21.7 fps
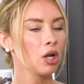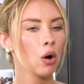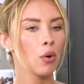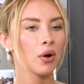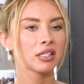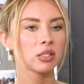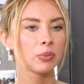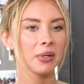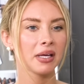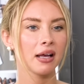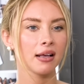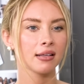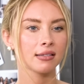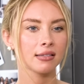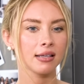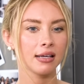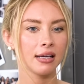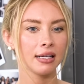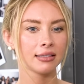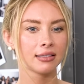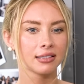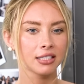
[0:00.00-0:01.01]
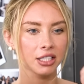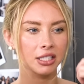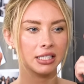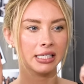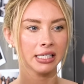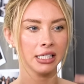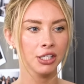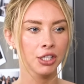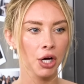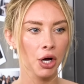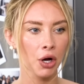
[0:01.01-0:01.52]
No, it's because it's their
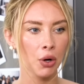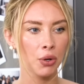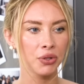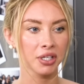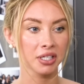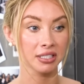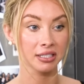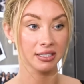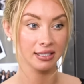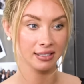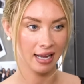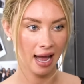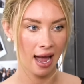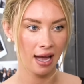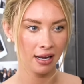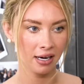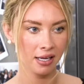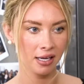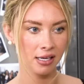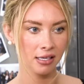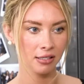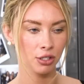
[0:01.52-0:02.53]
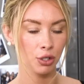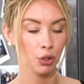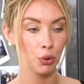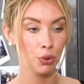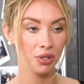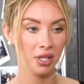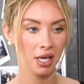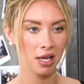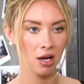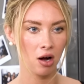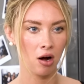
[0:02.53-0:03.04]
ego, their status,
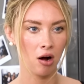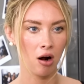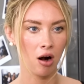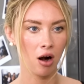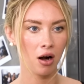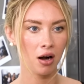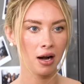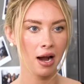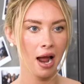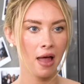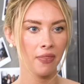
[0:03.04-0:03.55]
who they are,